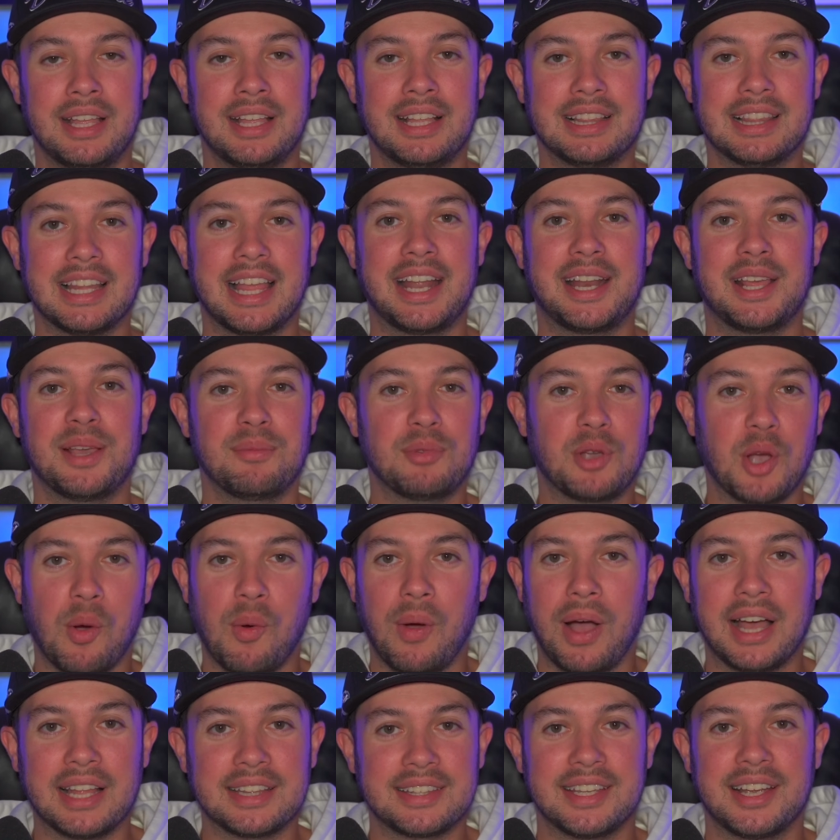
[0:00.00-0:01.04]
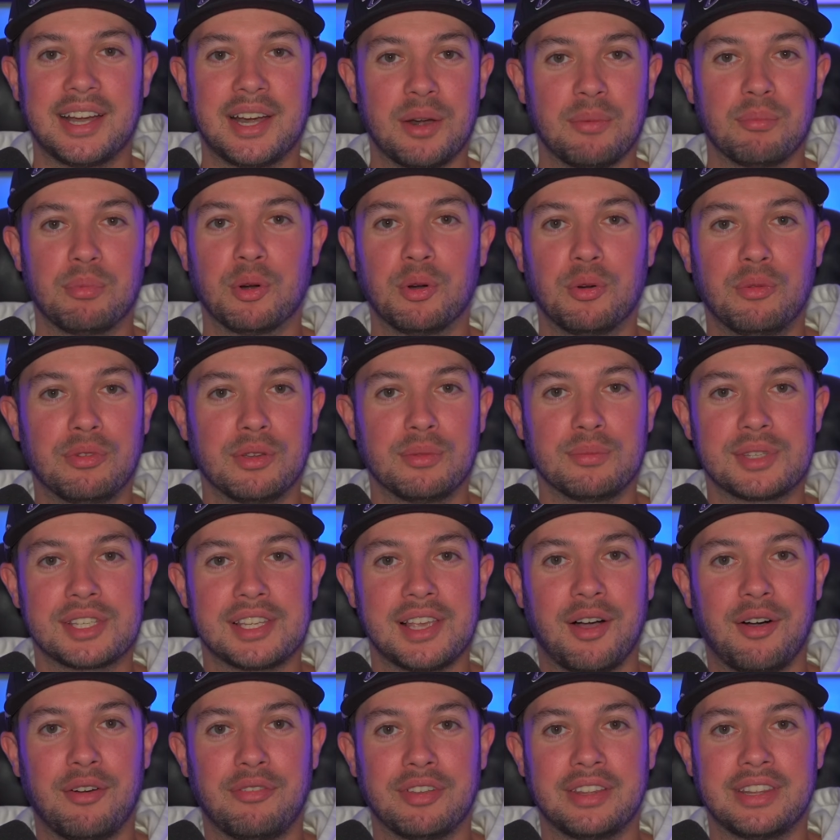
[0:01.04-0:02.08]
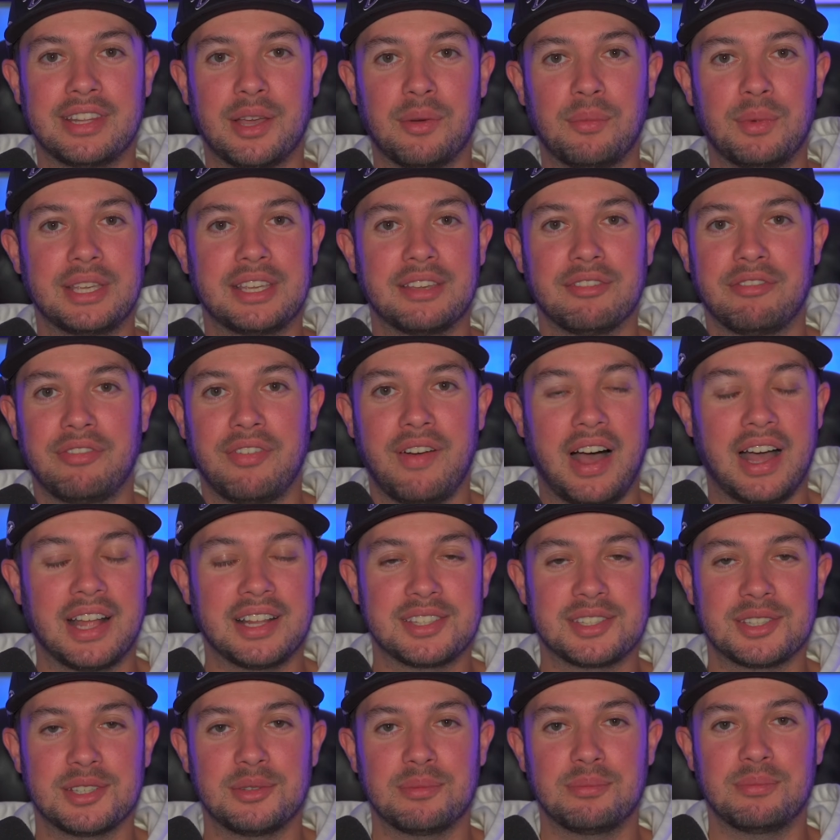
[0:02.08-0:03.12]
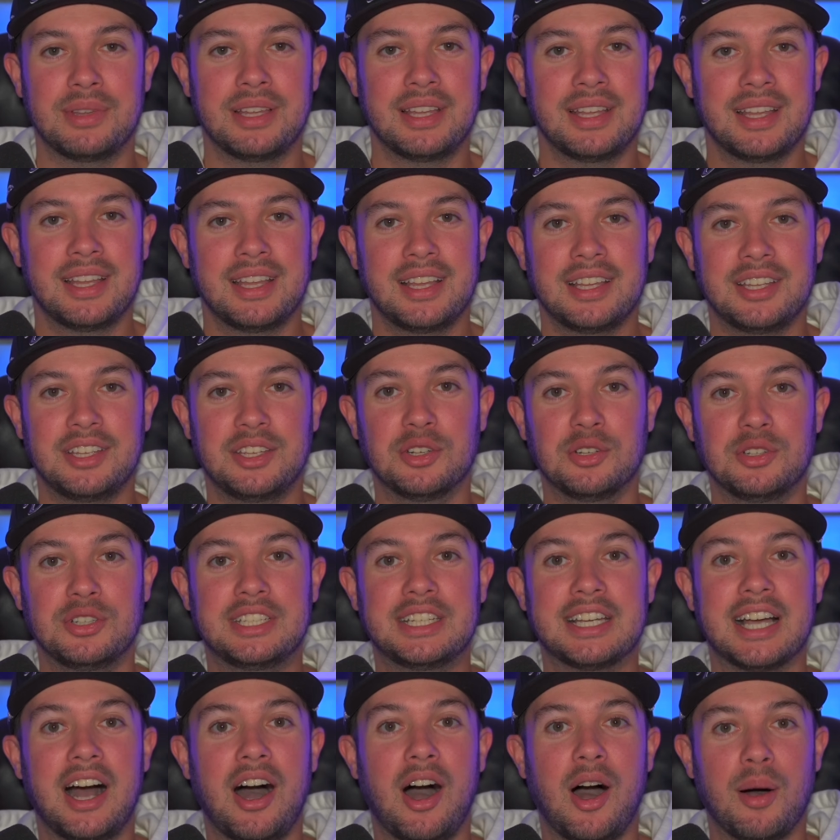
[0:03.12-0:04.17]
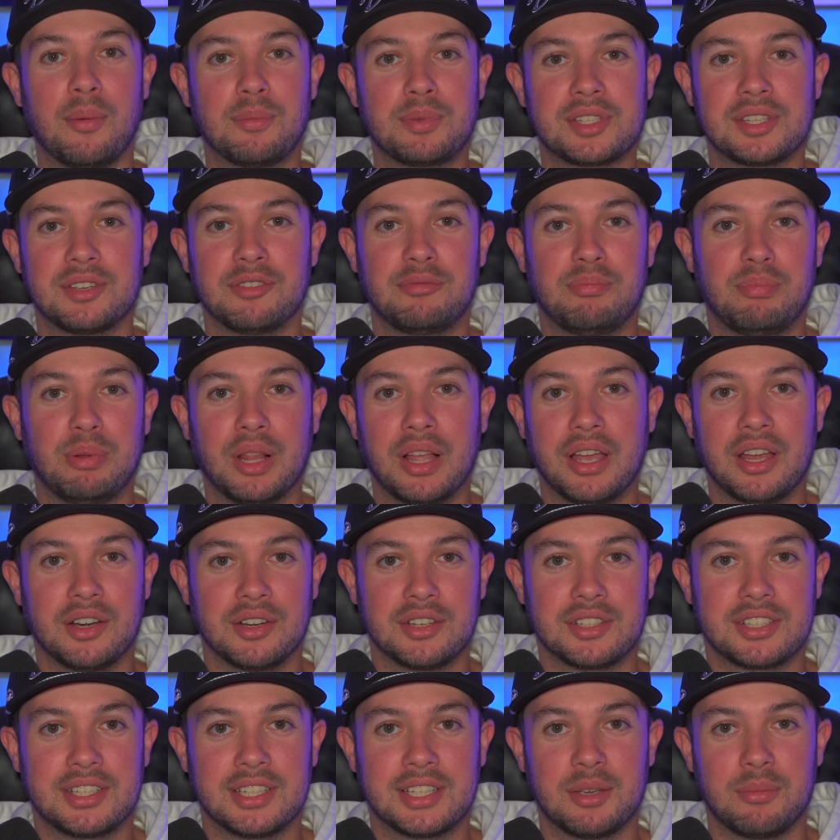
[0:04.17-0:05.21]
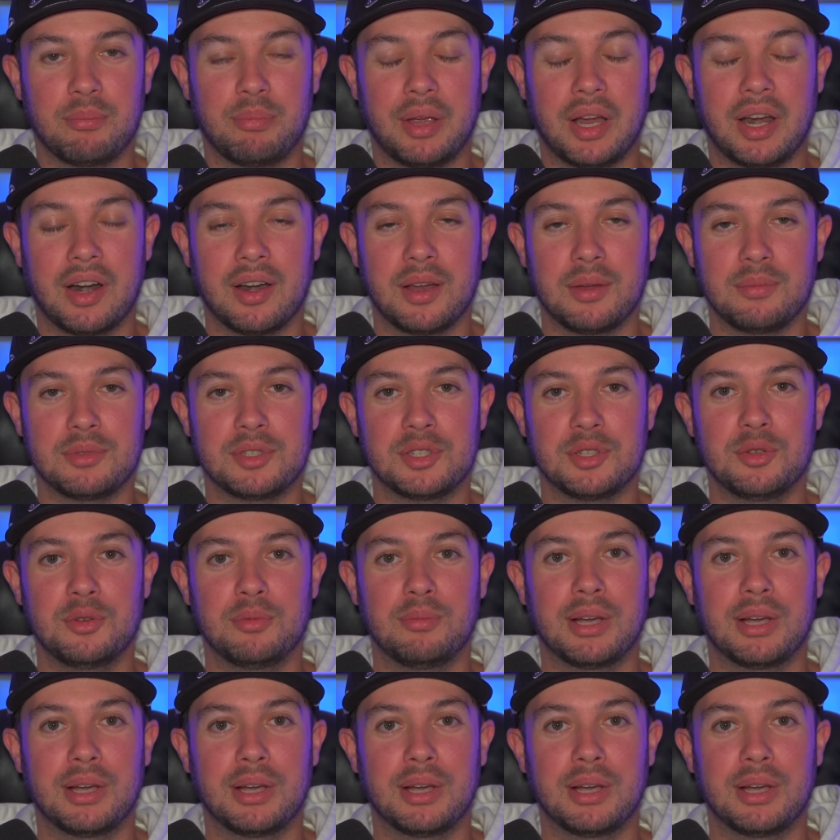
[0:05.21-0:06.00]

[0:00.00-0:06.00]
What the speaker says: Let him go out there and prove himself, and then we can find some good comps of players to compare him to.